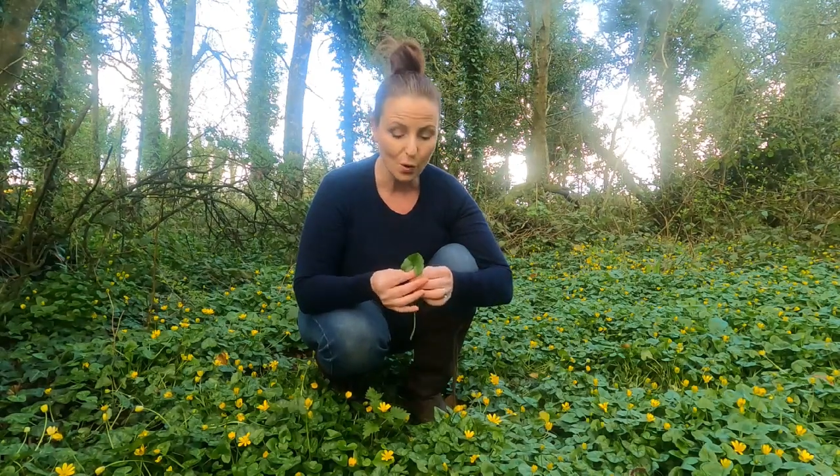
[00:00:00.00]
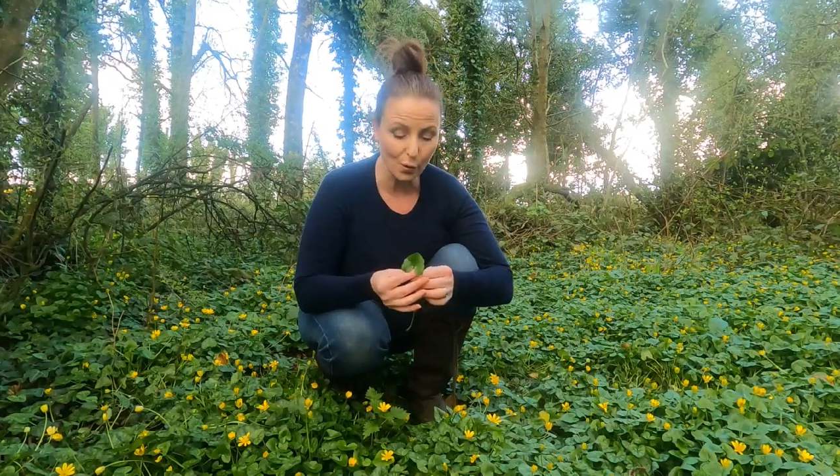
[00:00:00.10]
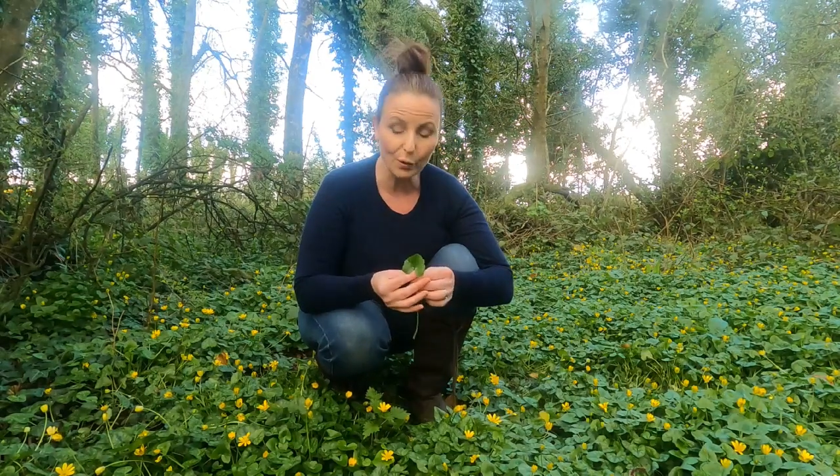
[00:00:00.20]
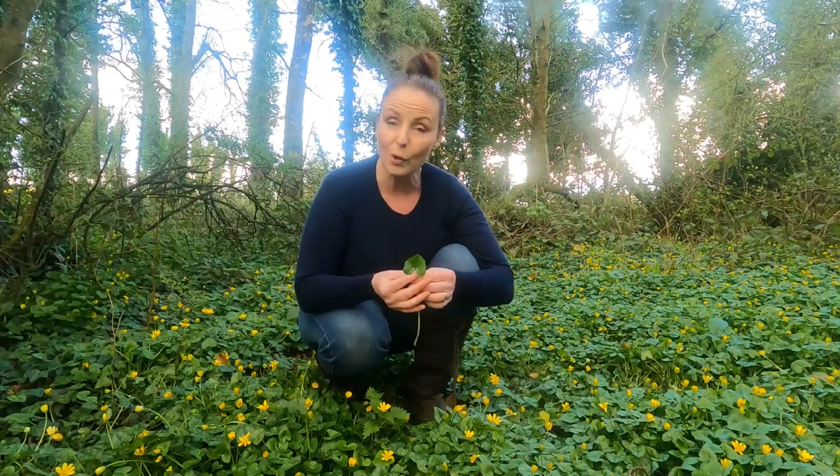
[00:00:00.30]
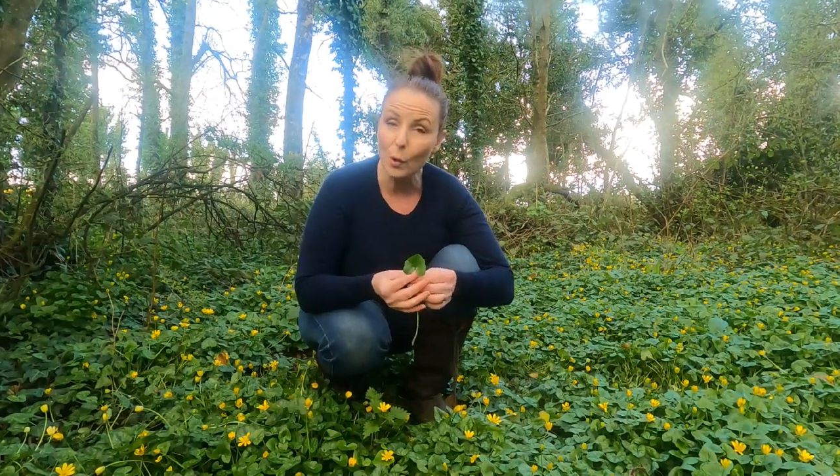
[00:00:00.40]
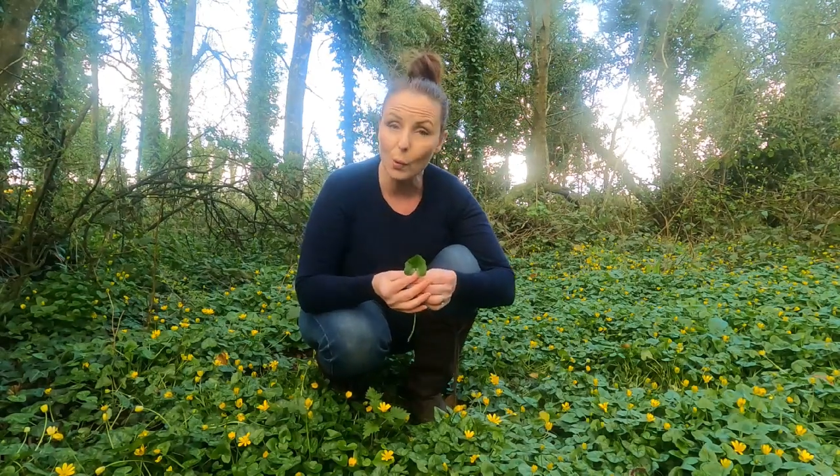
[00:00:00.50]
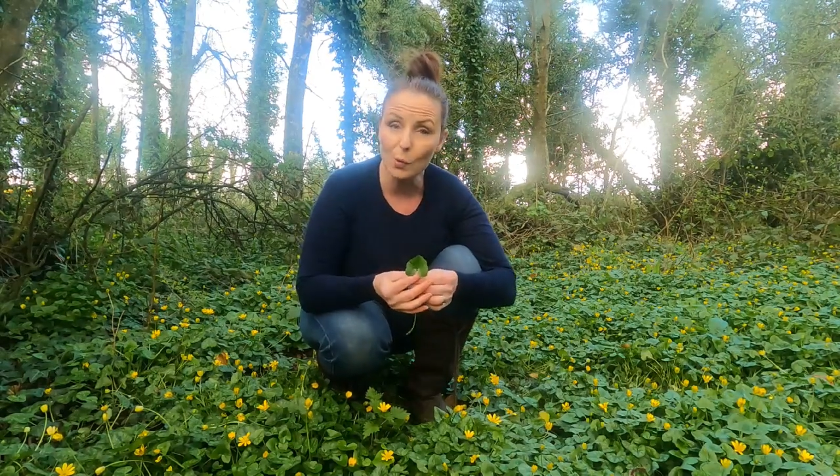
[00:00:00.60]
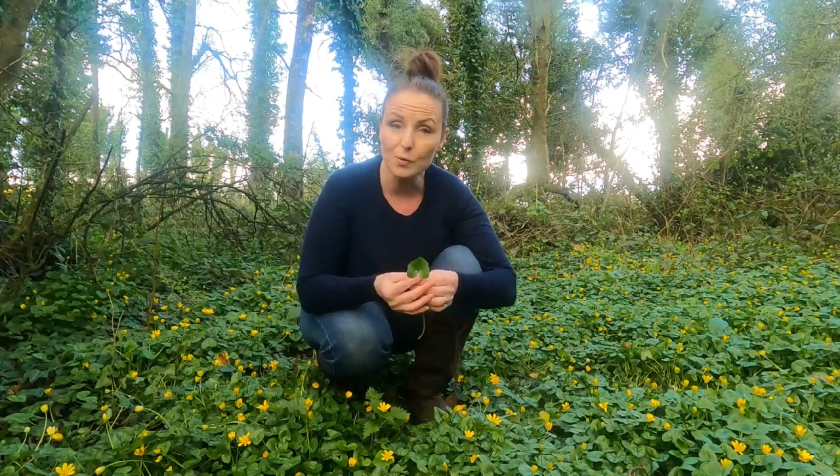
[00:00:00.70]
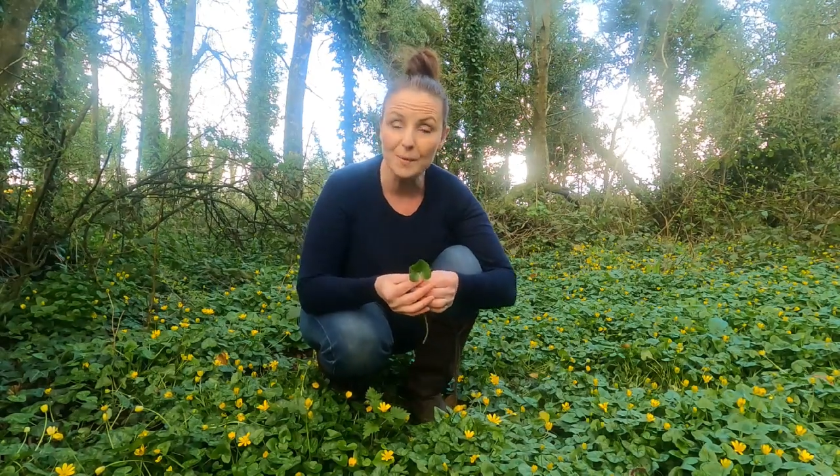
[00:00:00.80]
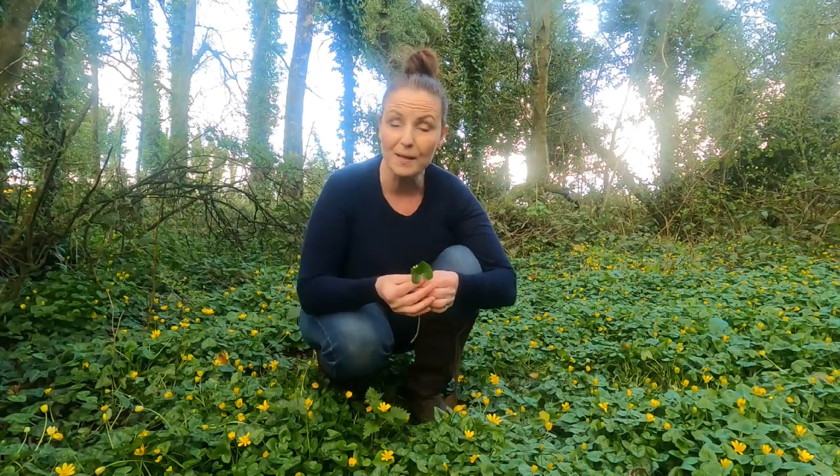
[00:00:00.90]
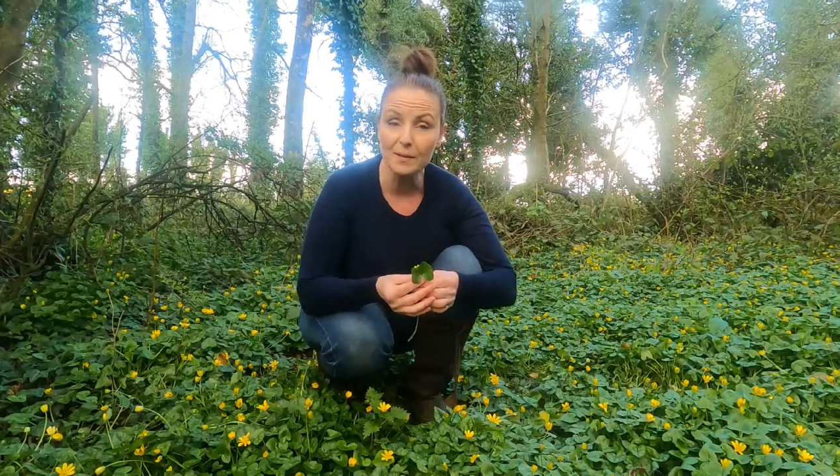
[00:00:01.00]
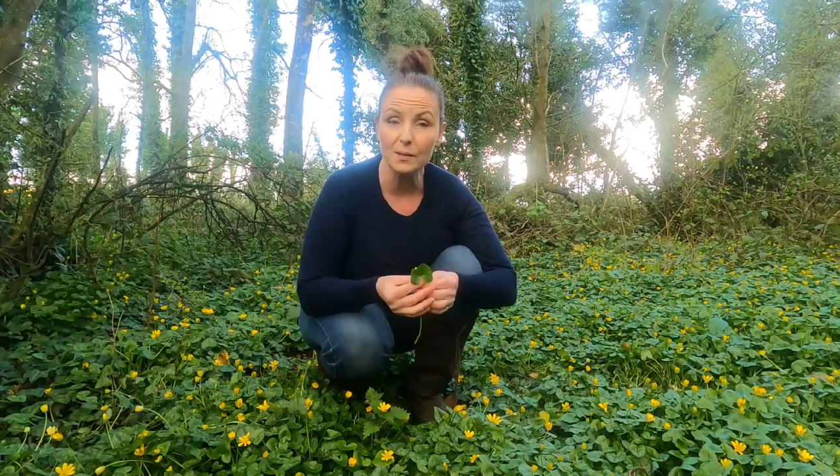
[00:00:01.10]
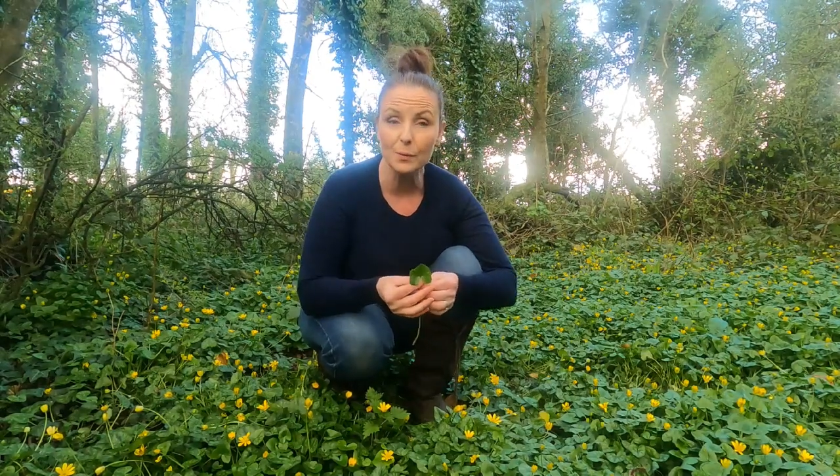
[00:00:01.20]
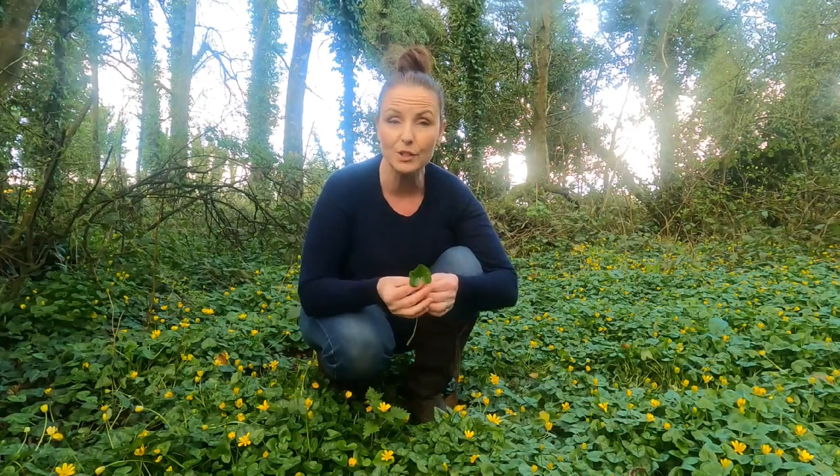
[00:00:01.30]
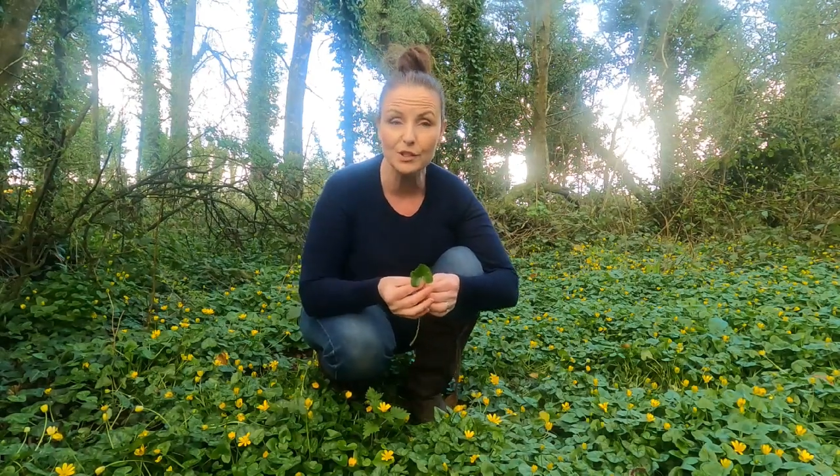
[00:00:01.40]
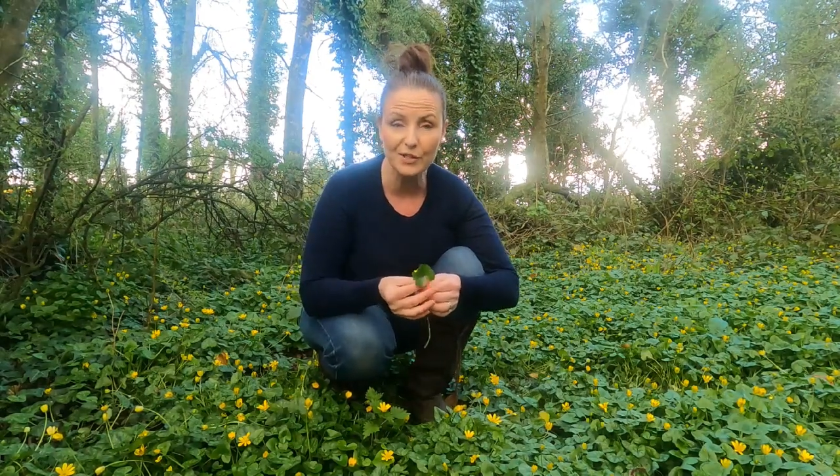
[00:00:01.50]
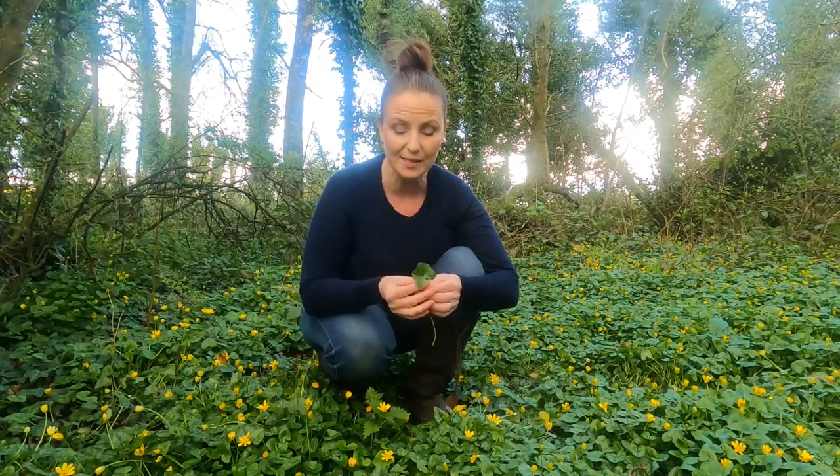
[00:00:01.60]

or a cold method, which